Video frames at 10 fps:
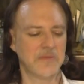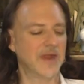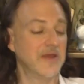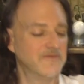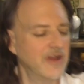
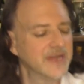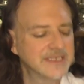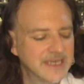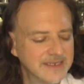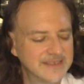But I'm very
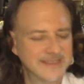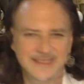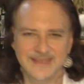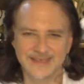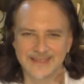excited to
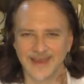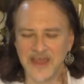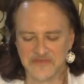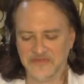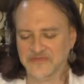see this. I
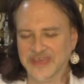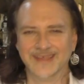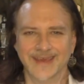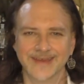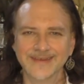have a
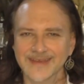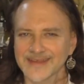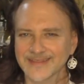feeling